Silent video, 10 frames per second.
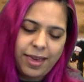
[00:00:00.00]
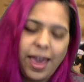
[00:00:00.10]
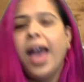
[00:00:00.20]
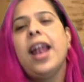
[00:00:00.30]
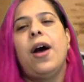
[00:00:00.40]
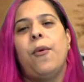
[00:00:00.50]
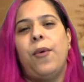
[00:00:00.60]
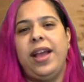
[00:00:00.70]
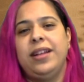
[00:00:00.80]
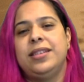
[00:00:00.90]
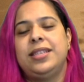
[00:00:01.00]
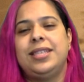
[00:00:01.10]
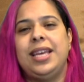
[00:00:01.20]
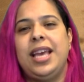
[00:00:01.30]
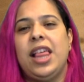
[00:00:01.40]
cannot wait to
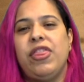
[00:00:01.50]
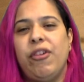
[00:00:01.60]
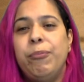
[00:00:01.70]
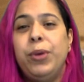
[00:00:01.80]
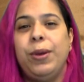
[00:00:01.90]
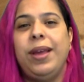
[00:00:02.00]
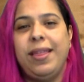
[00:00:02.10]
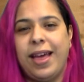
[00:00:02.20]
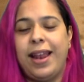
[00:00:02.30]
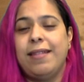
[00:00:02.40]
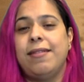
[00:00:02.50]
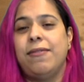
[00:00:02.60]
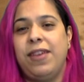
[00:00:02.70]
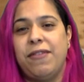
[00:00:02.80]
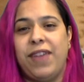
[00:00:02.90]
see the beauty that is the
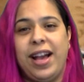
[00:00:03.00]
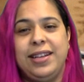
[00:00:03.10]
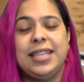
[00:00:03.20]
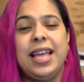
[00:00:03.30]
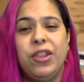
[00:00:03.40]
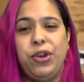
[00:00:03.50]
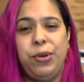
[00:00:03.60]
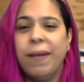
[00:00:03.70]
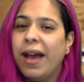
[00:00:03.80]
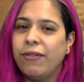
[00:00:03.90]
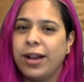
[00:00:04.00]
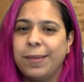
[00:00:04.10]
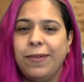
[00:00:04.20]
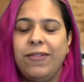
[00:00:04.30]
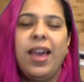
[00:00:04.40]
VFX in the new Maverick
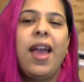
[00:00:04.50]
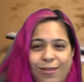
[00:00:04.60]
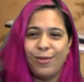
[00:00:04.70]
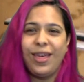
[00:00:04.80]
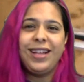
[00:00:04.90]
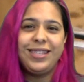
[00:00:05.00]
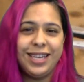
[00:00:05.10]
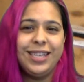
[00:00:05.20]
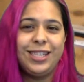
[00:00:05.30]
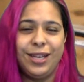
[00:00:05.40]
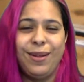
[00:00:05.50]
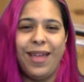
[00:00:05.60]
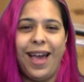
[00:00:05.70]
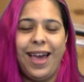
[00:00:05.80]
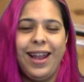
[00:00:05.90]
movie. So they did do
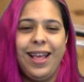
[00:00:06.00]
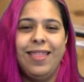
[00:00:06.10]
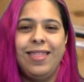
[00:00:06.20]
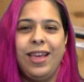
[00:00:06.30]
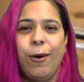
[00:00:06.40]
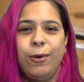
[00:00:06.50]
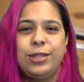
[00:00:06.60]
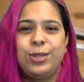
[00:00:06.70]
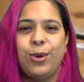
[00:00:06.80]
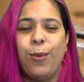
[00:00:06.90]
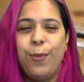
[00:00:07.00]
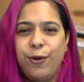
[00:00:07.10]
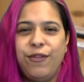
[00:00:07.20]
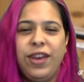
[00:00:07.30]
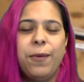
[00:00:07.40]
that in the old school
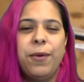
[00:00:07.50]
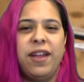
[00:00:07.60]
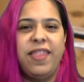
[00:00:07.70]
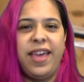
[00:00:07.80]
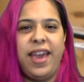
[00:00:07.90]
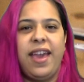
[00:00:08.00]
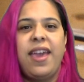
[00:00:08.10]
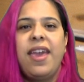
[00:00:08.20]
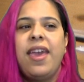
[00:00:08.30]
movie where they